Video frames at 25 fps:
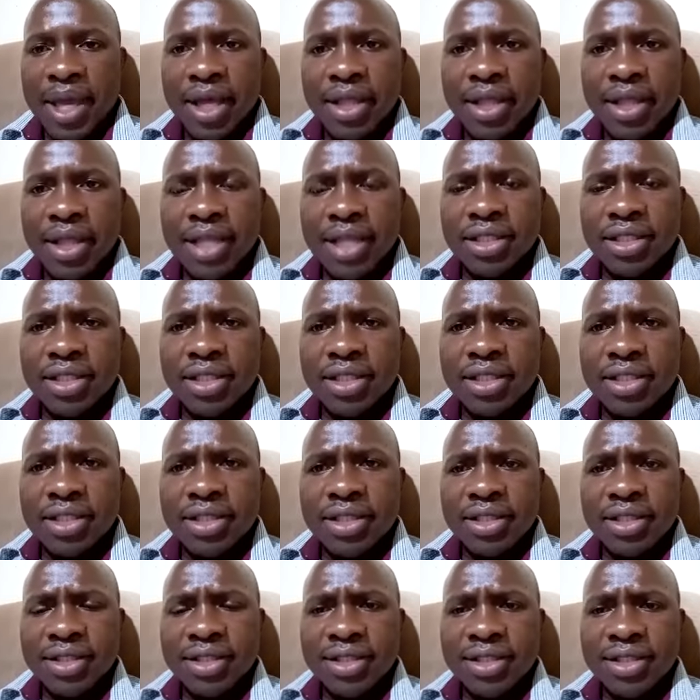That,
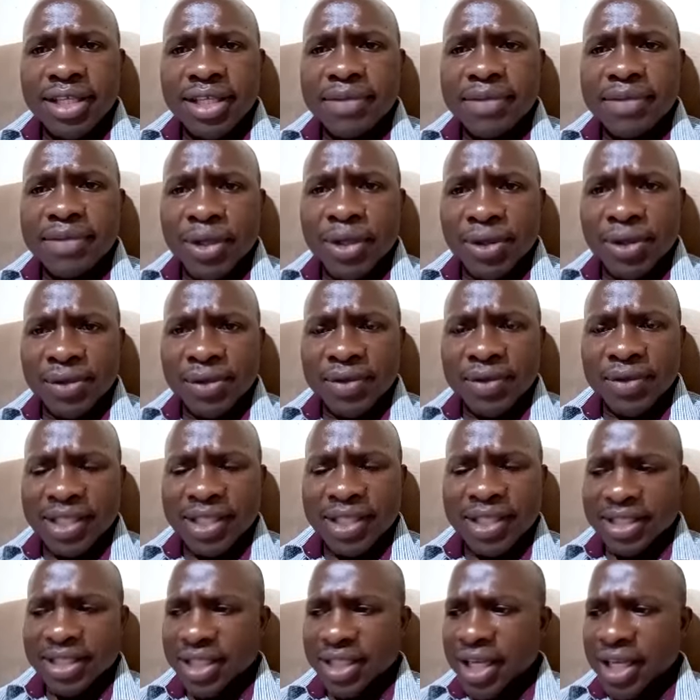let me conclude with
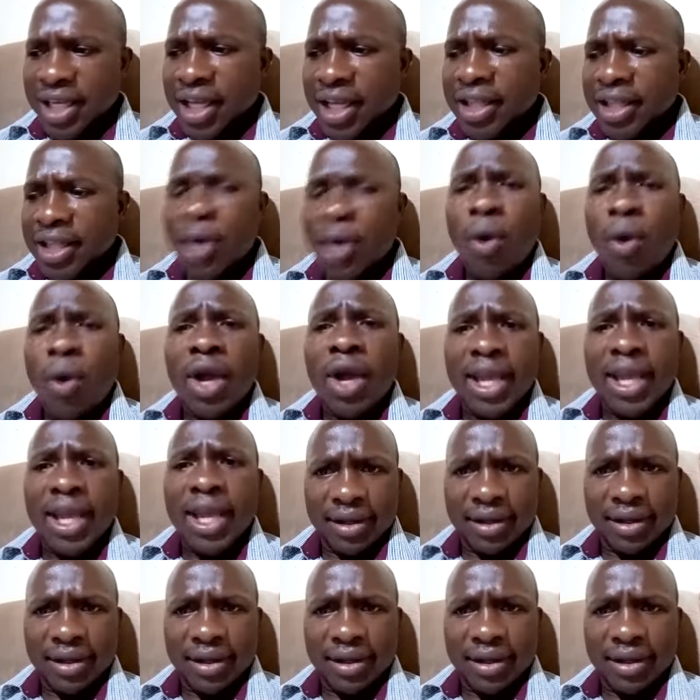this: the walking.